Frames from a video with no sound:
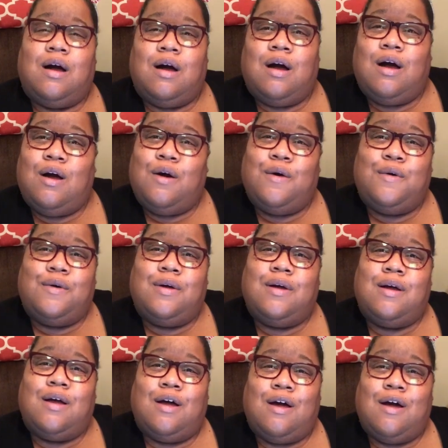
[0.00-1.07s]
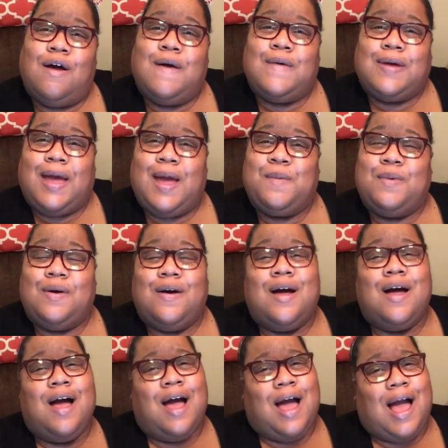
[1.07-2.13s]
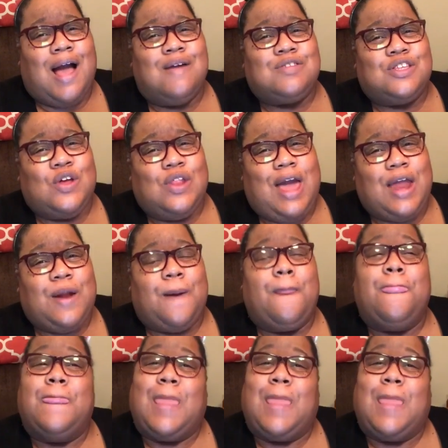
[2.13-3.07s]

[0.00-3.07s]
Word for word: Oh, okay, well, I'll see you later.